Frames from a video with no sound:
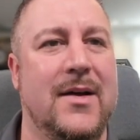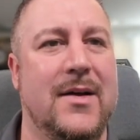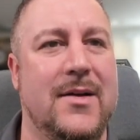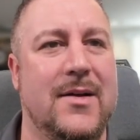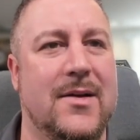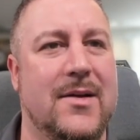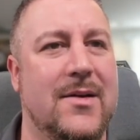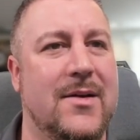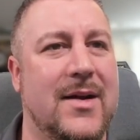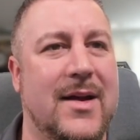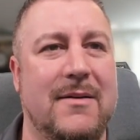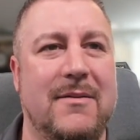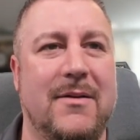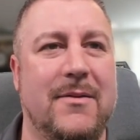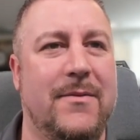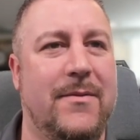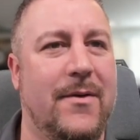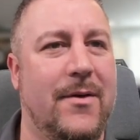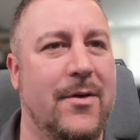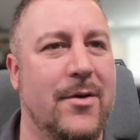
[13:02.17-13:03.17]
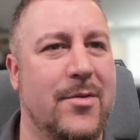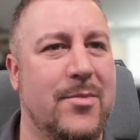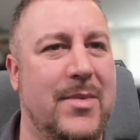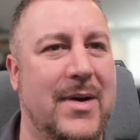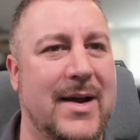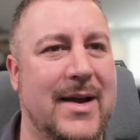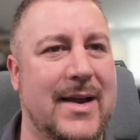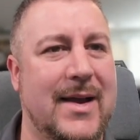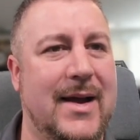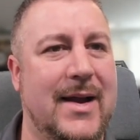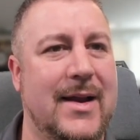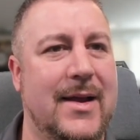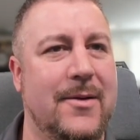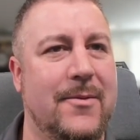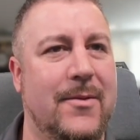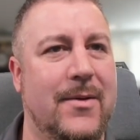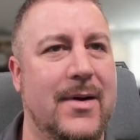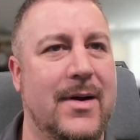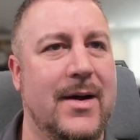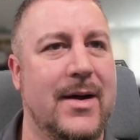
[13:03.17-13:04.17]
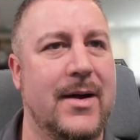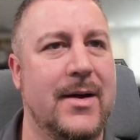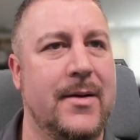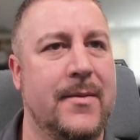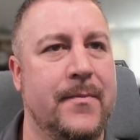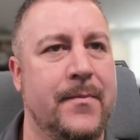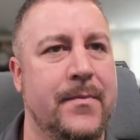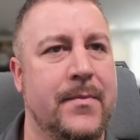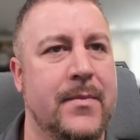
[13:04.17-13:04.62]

You're gonna get that force back anyway.